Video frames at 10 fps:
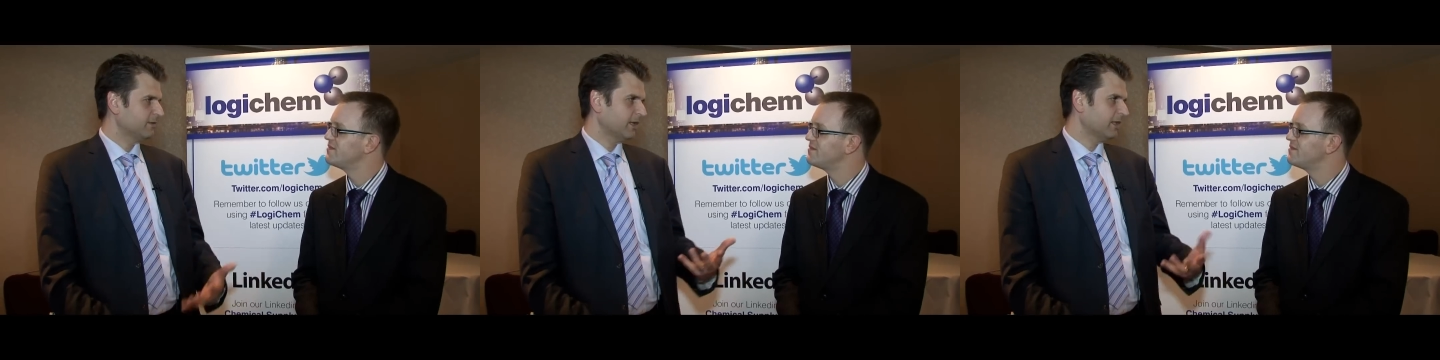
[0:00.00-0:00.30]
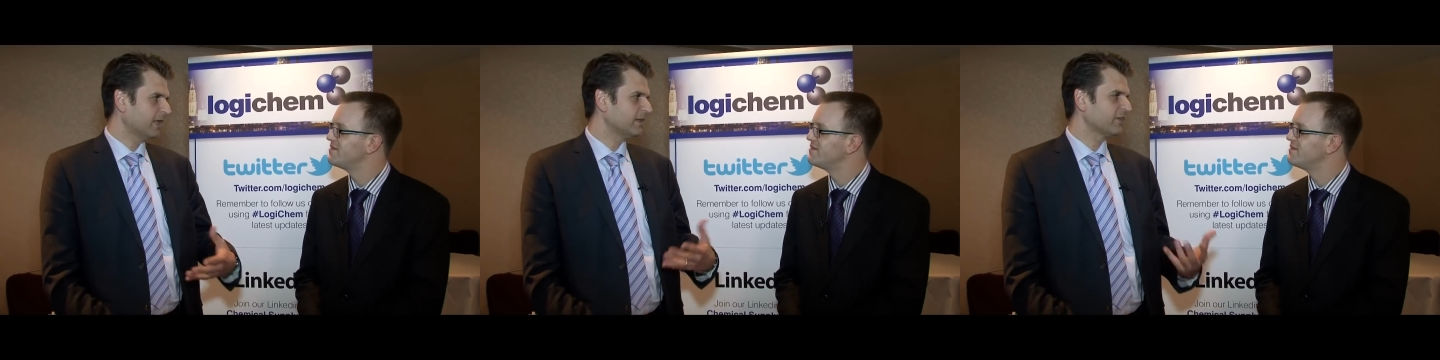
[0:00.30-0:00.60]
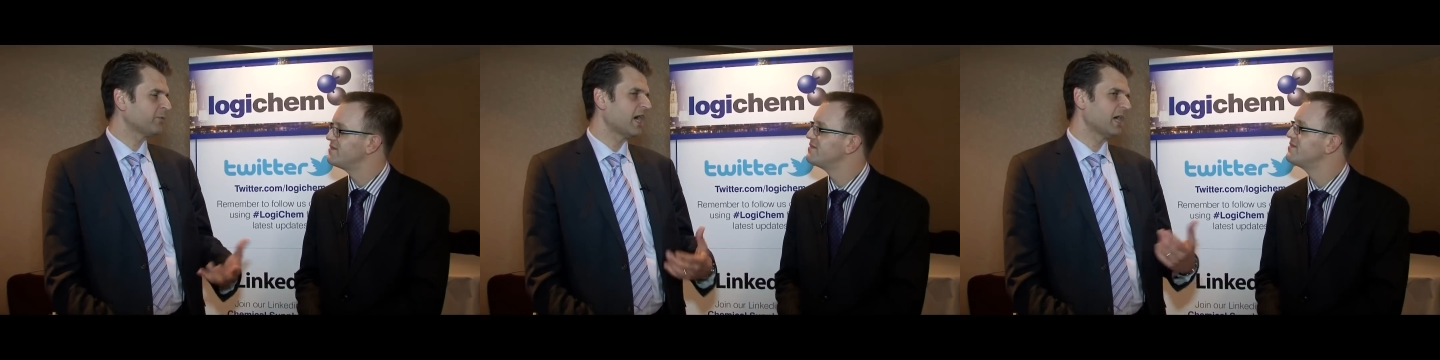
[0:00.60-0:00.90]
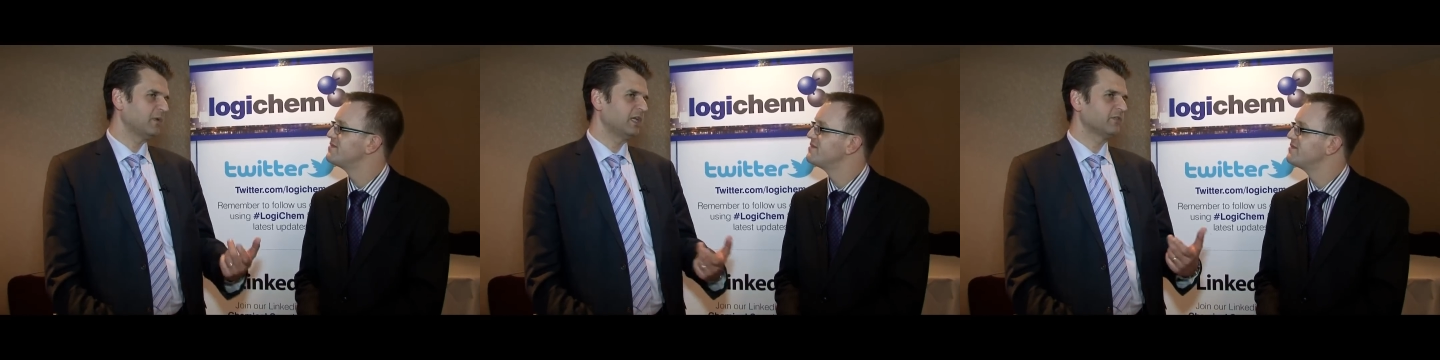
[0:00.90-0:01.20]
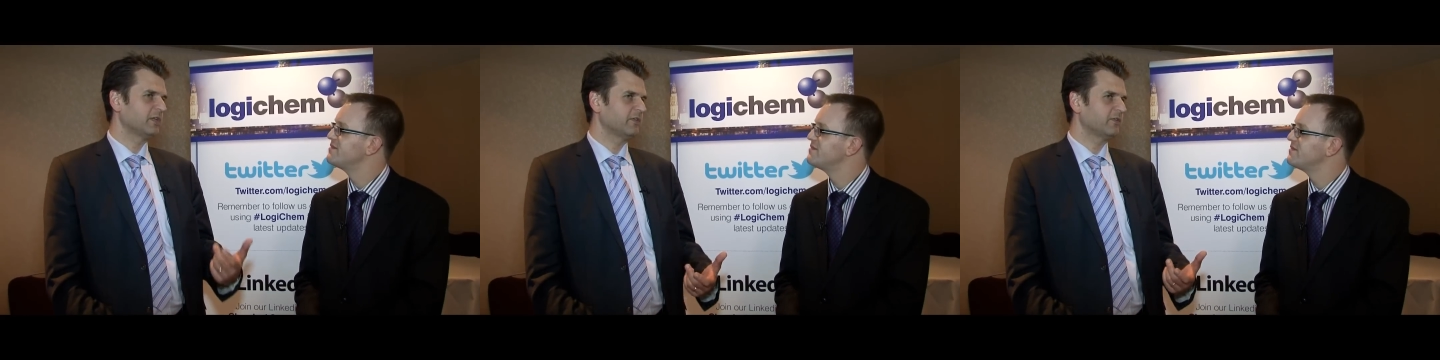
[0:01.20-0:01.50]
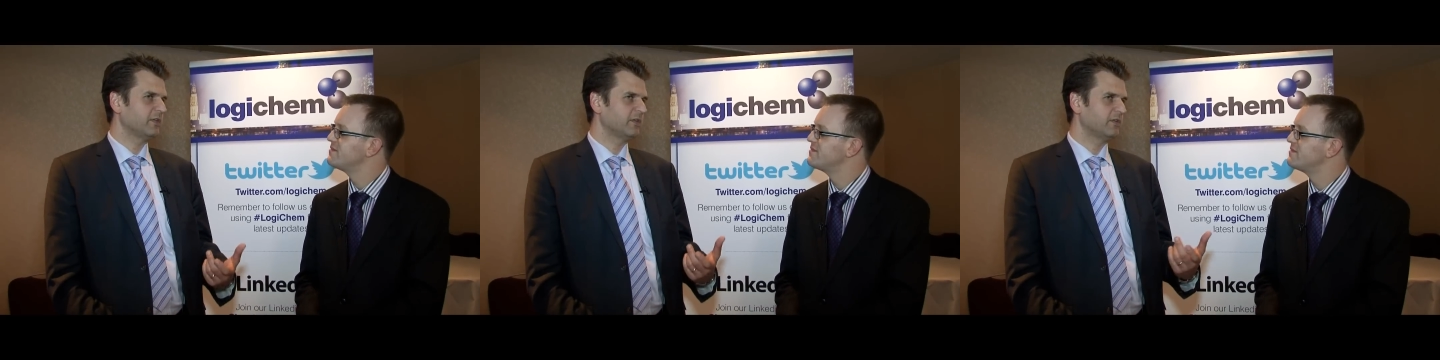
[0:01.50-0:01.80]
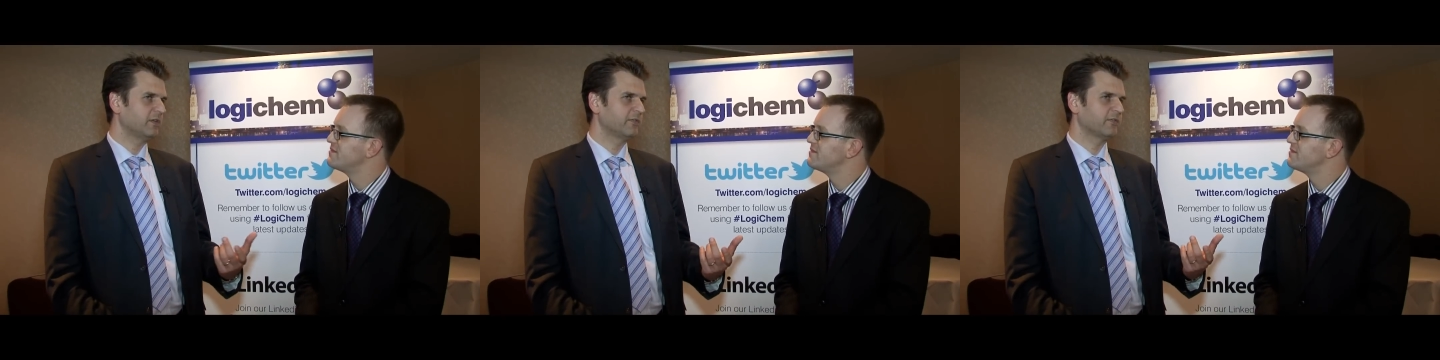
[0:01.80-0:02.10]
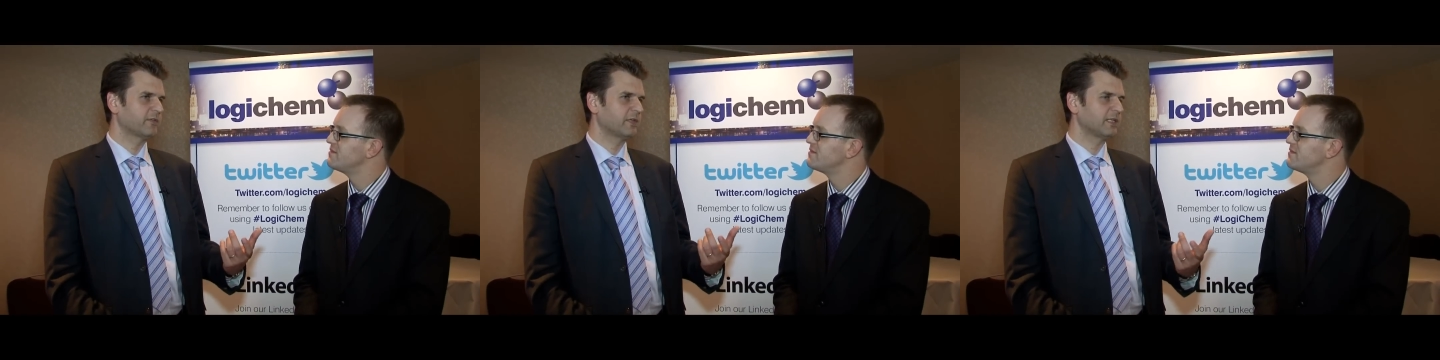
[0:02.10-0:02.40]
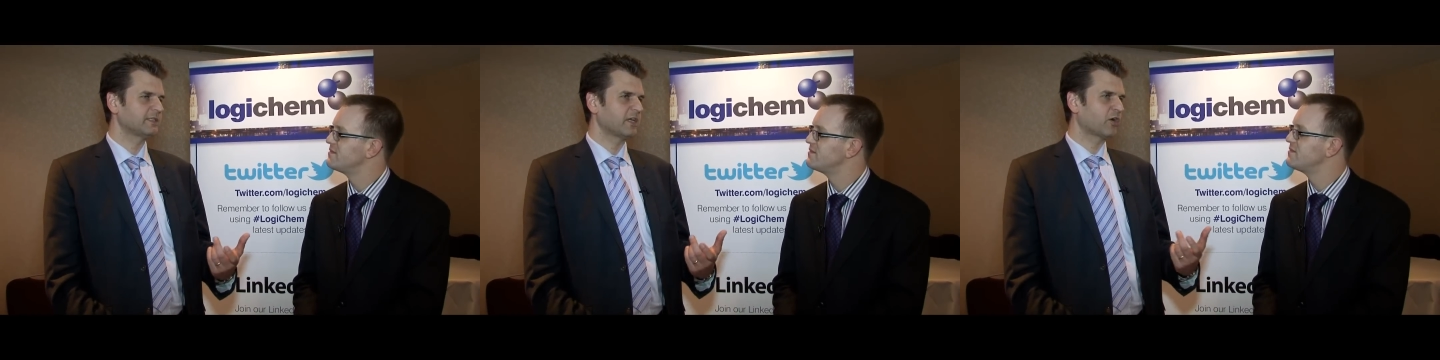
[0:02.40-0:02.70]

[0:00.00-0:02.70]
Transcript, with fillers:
Speaker 1: And that's why I believe in this let's say,